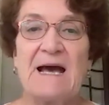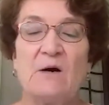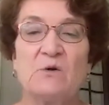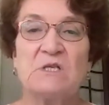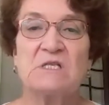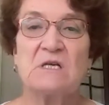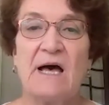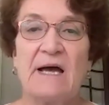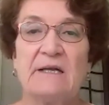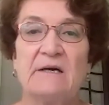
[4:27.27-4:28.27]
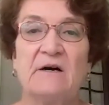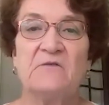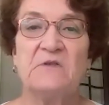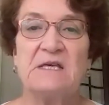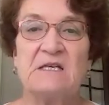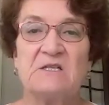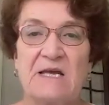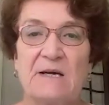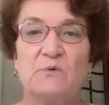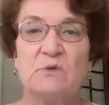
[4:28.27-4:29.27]
outside of the
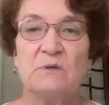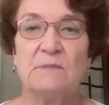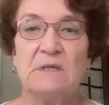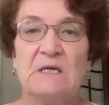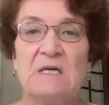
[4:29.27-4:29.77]
exam room.